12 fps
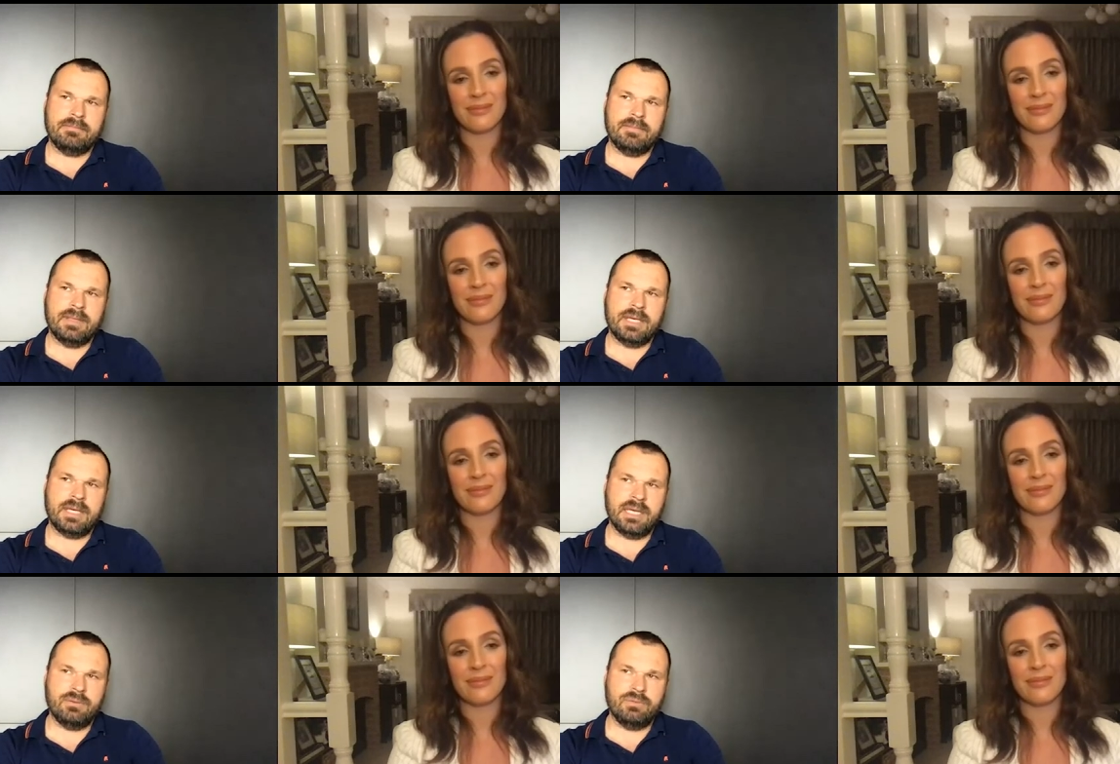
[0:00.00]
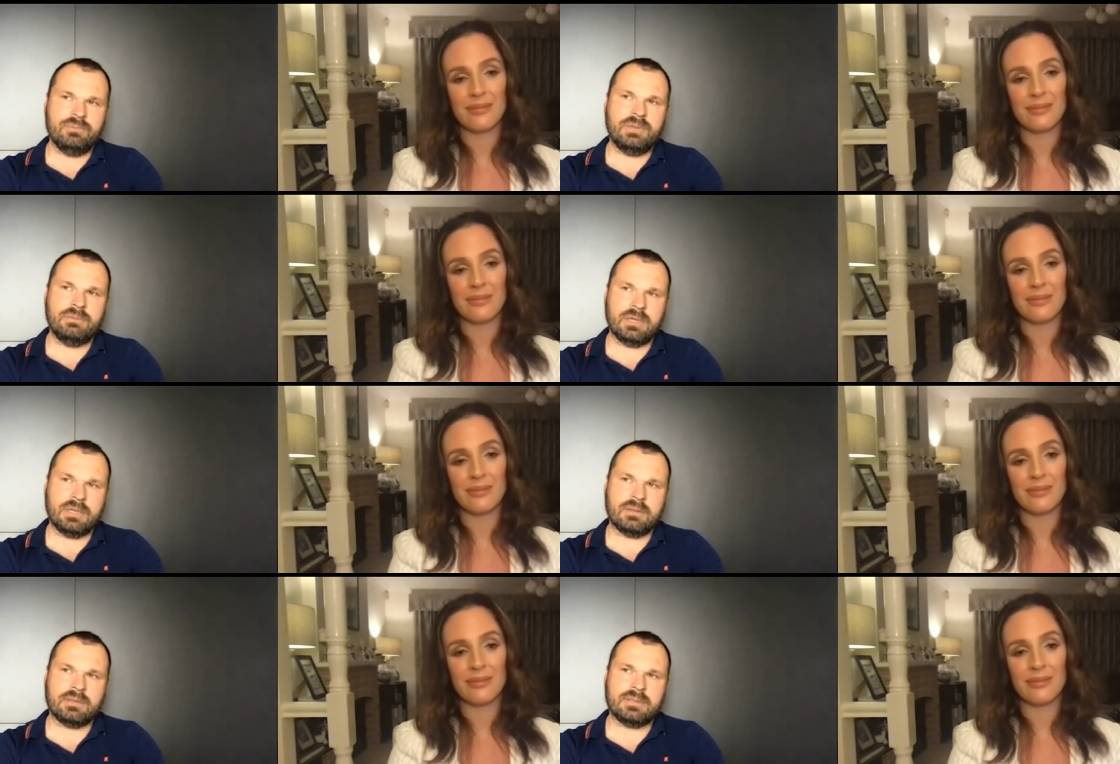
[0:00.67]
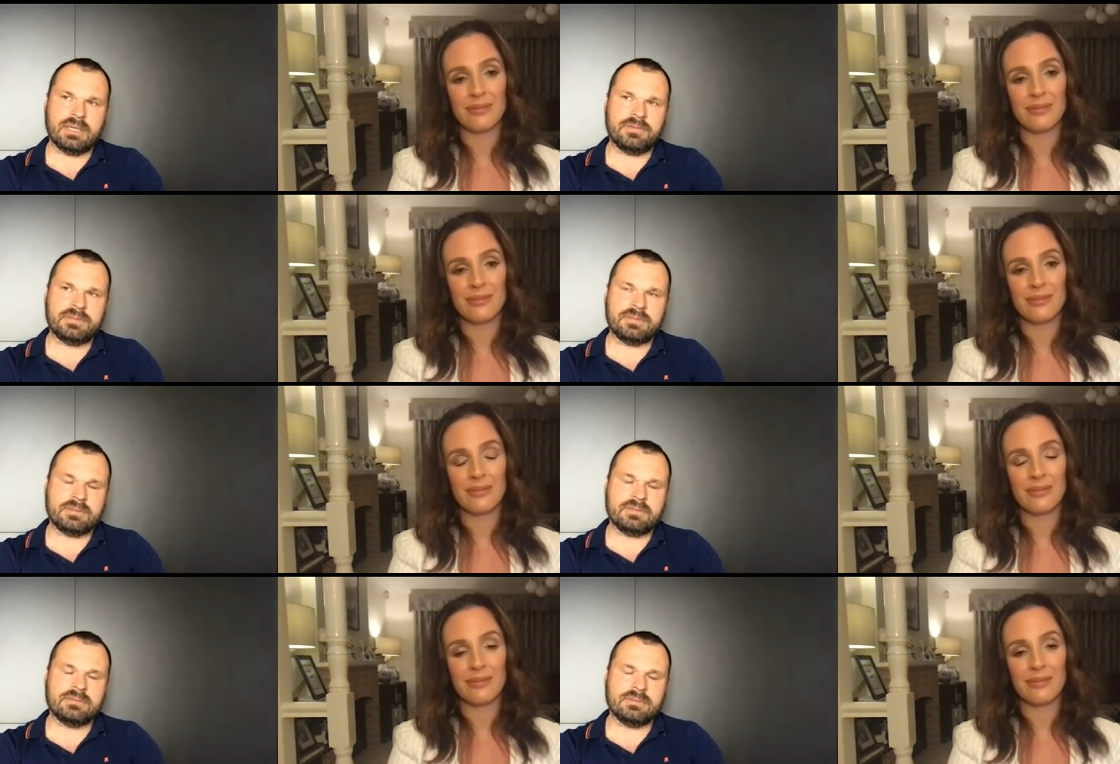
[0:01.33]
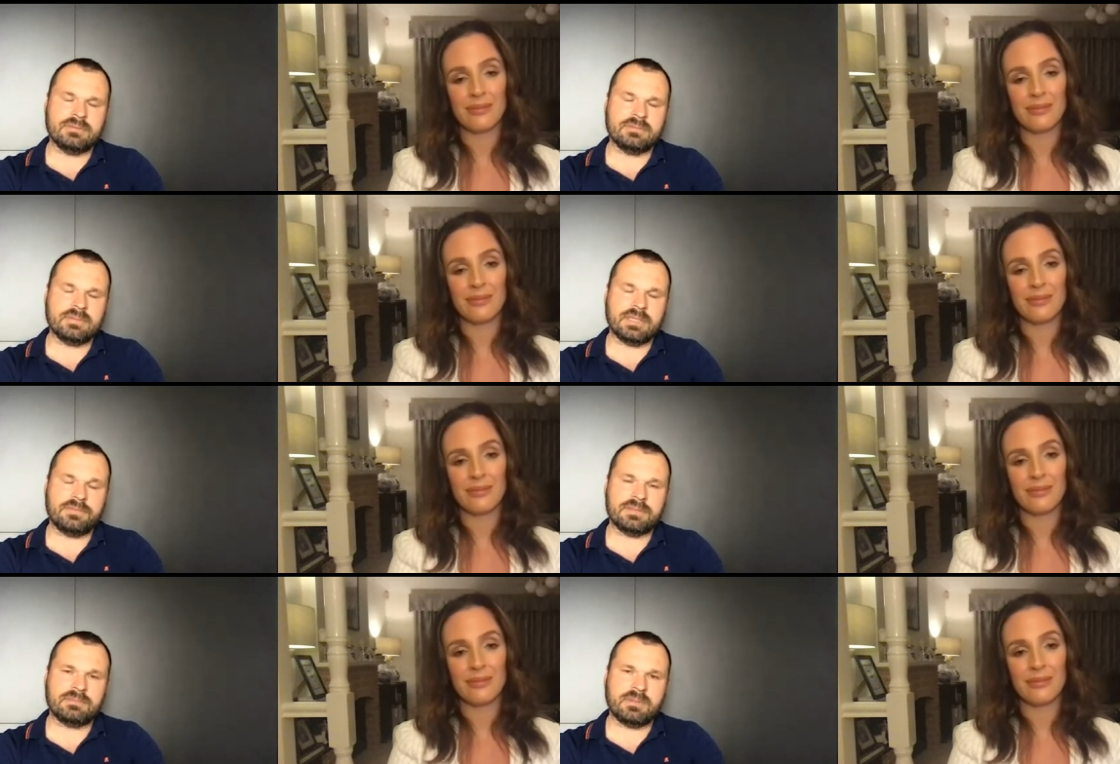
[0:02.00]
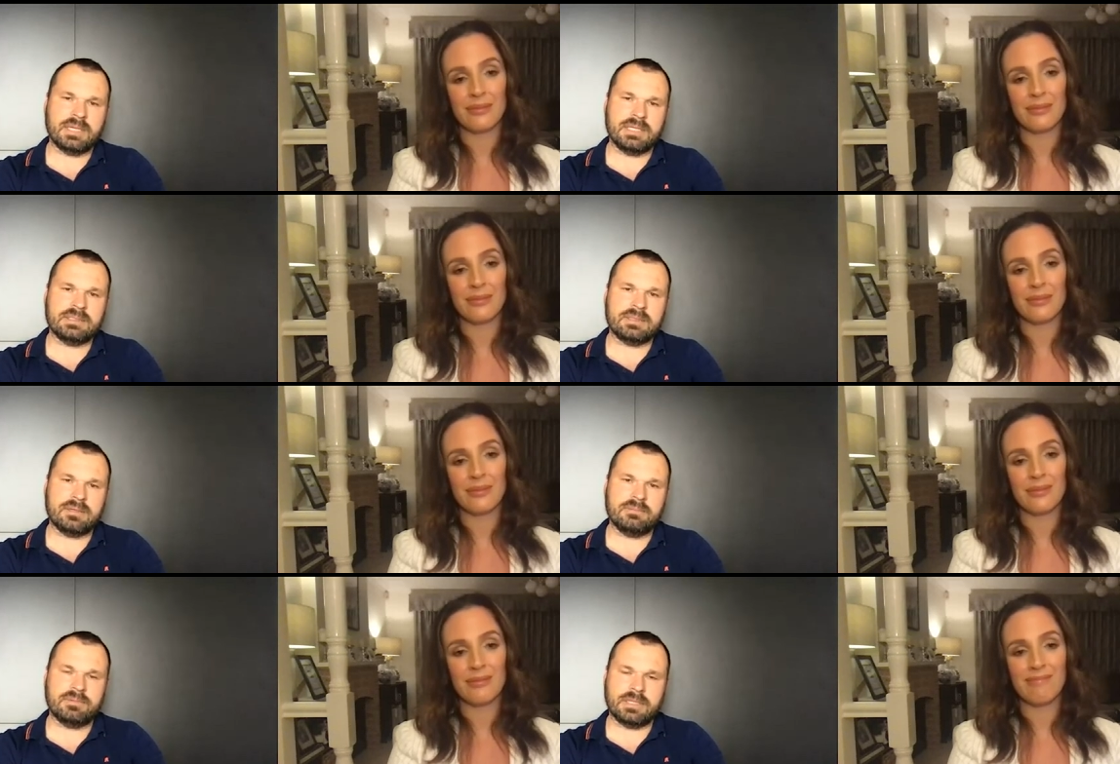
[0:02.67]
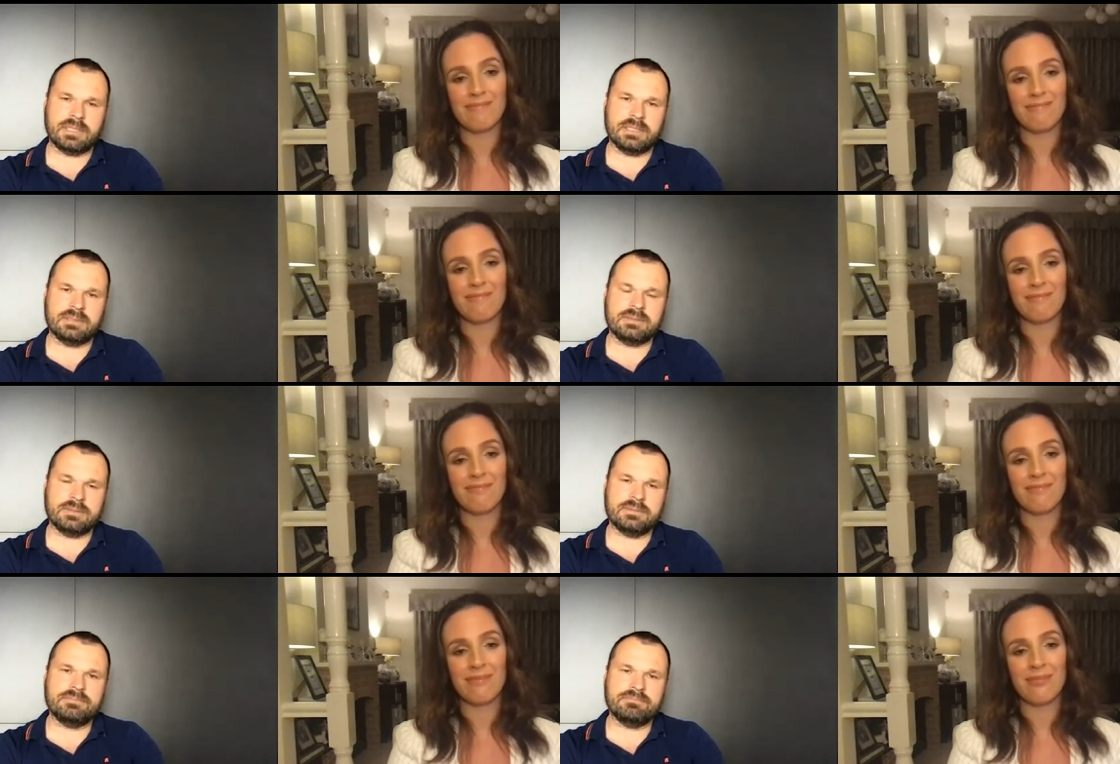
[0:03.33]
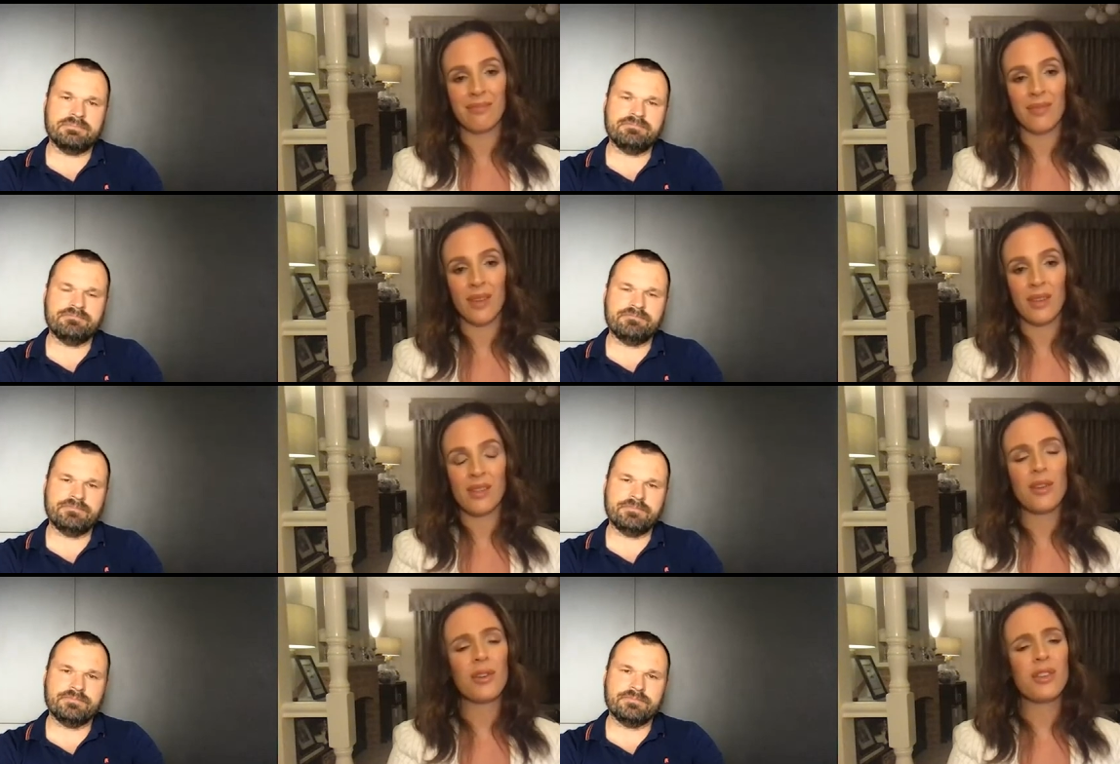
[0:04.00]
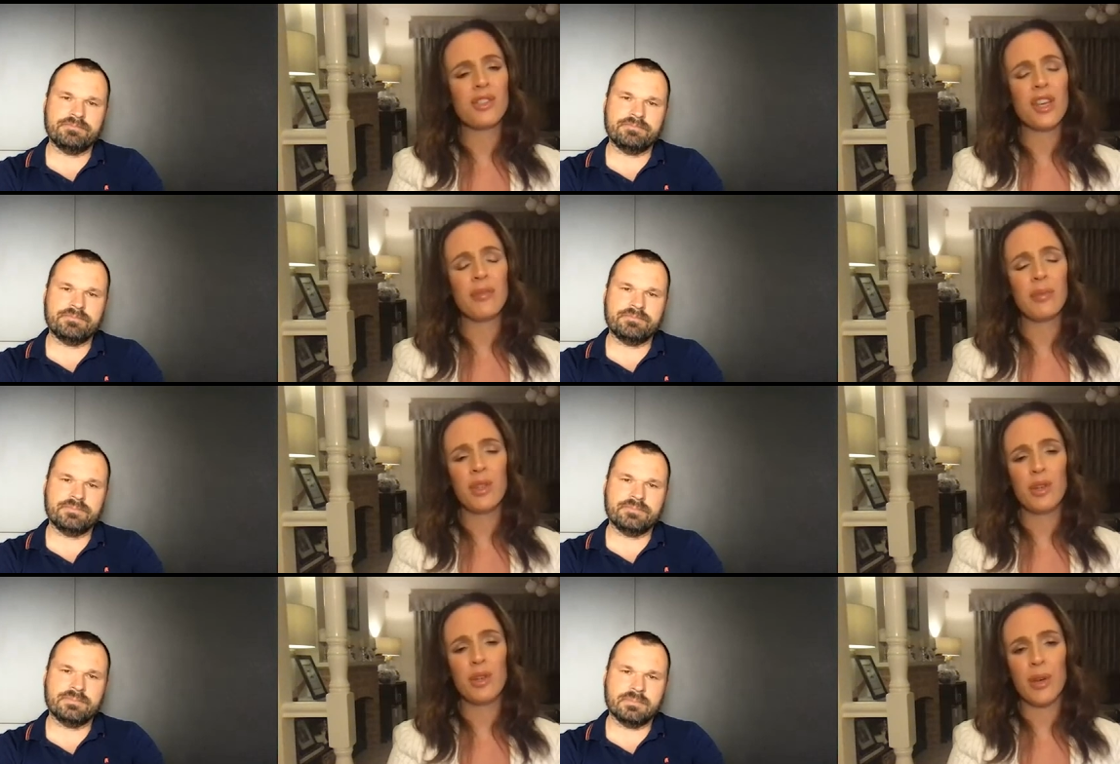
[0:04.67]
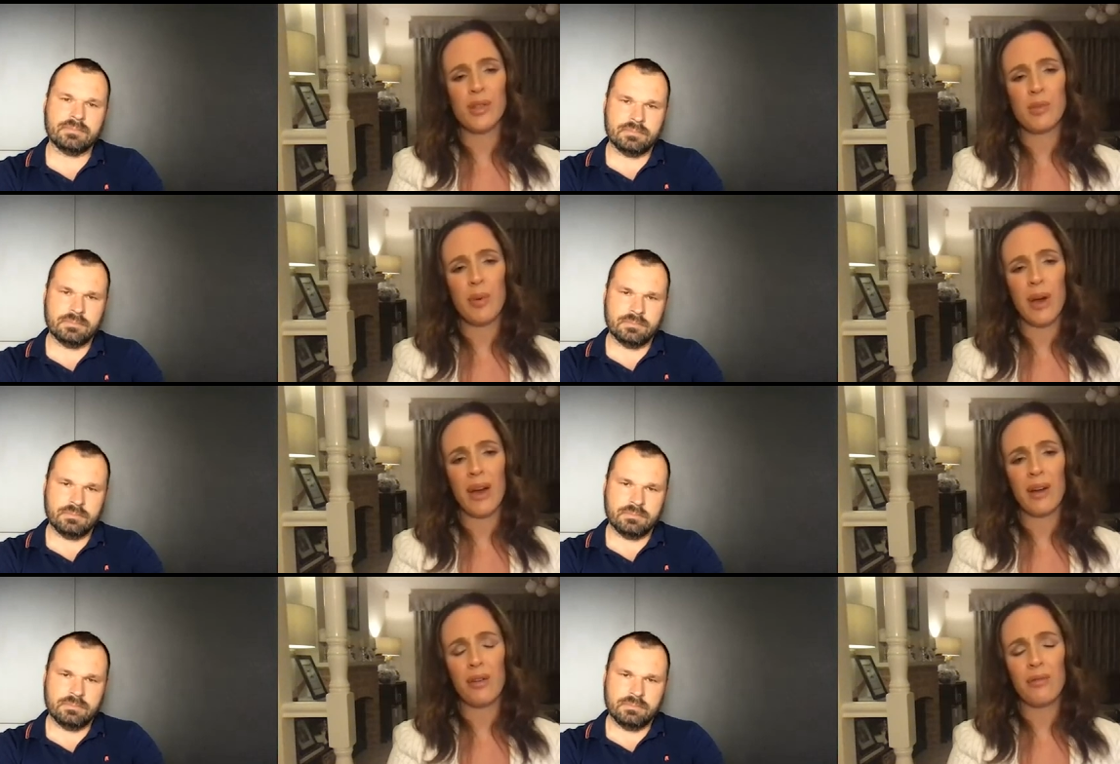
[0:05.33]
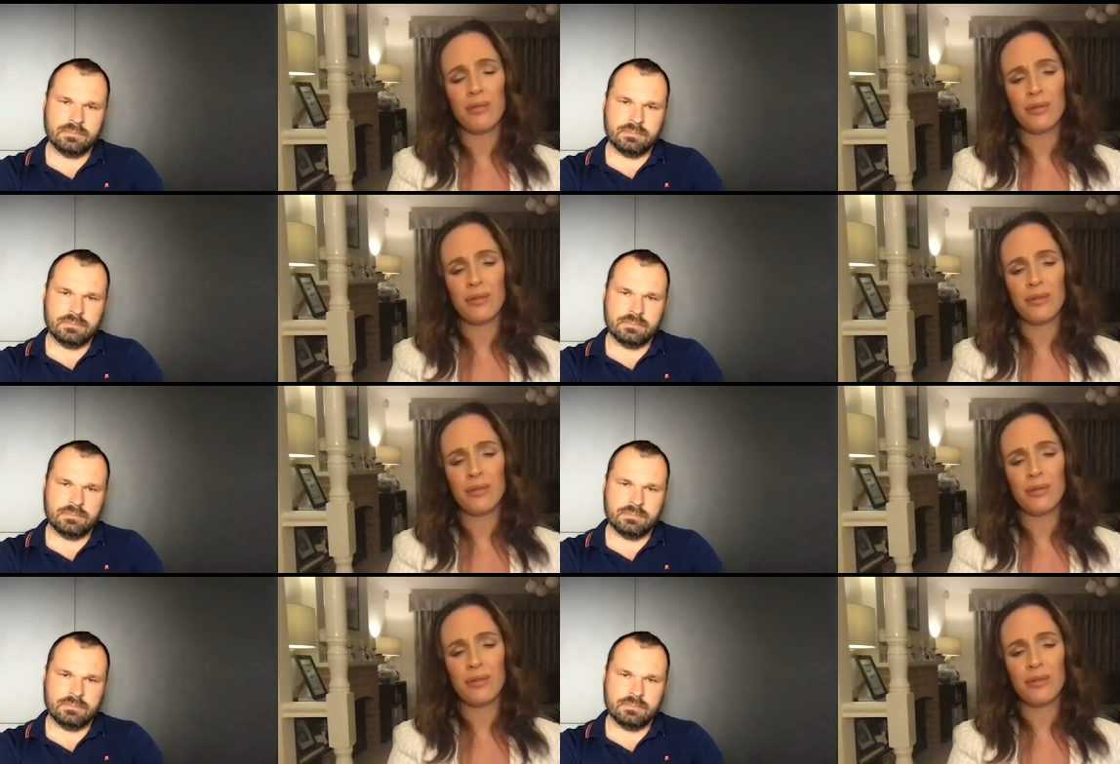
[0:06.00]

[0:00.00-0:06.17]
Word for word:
Speaker 1: he would be one of the toughest toughest players that I played against.
Speaker 2: Is there an achievement you're most proud of?